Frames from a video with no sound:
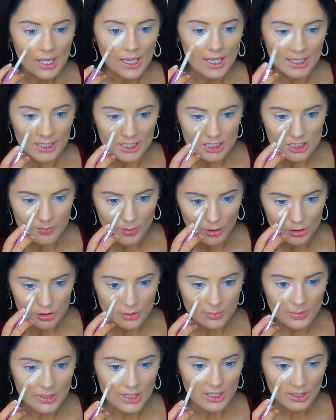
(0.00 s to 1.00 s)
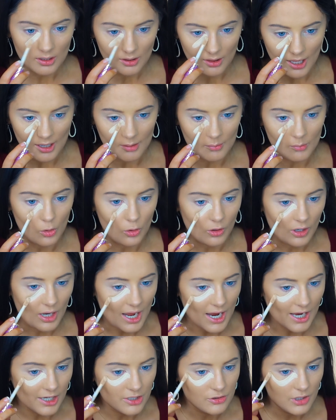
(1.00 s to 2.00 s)
and it's supposed to be like more
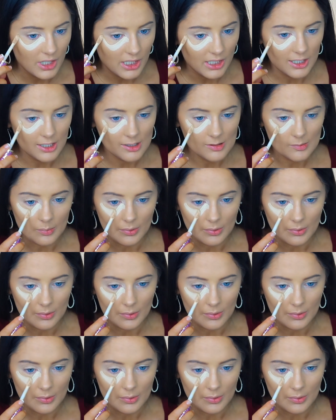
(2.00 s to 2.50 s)
hydrating.